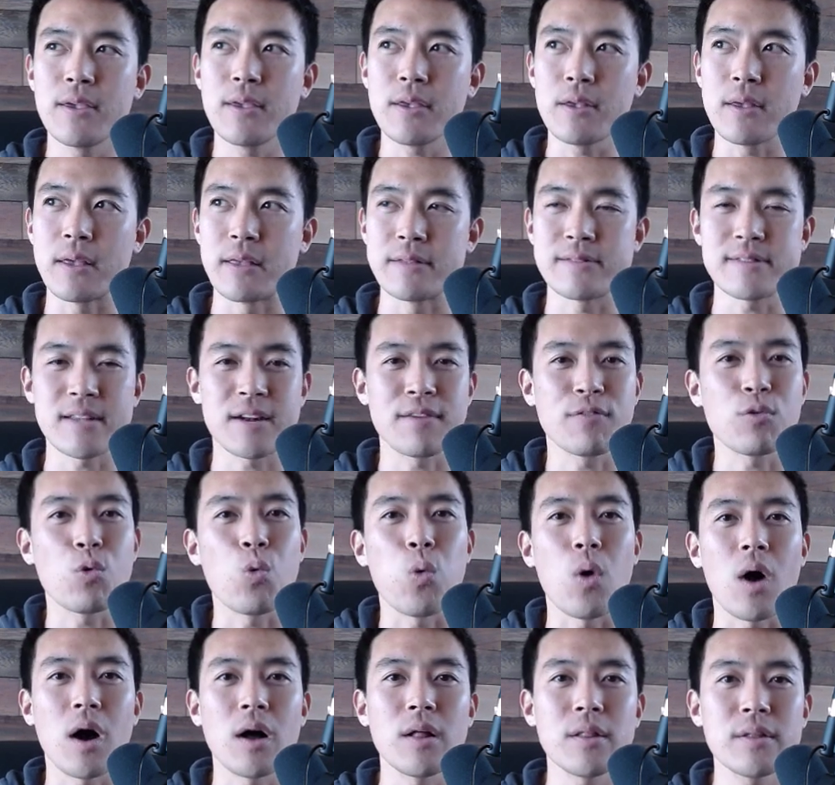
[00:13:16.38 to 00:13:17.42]
instead of
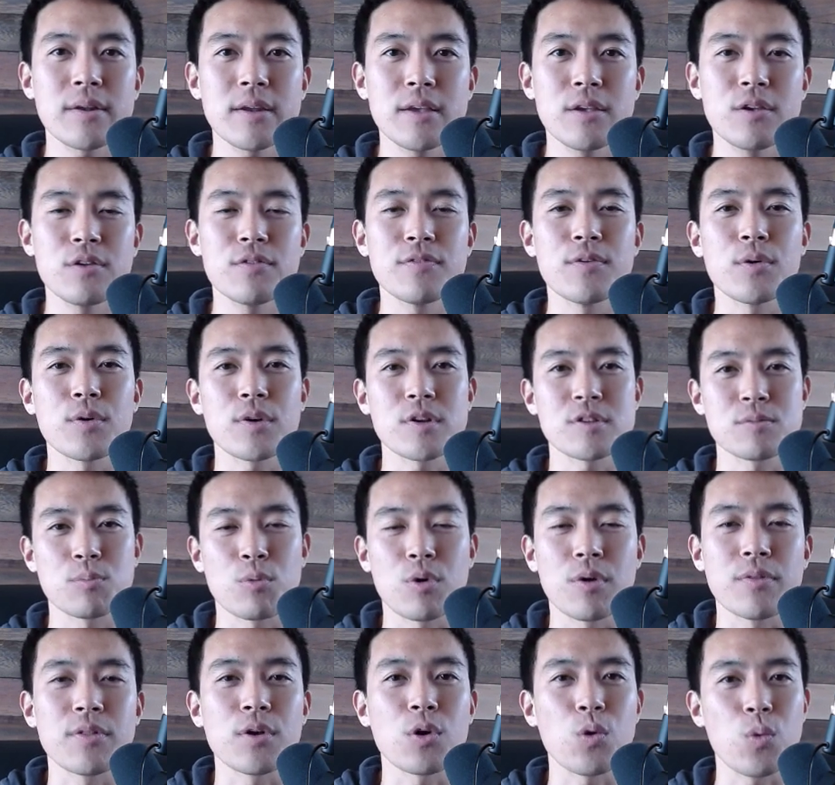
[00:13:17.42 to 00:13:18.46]
quality, you focus more
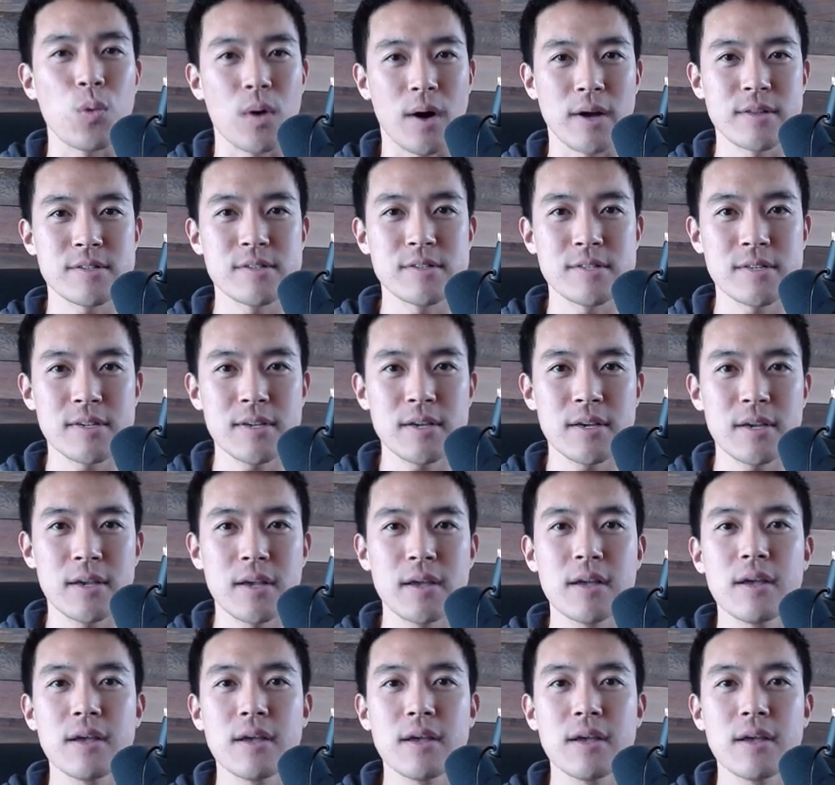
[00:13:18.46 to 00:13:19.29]
on the quantity.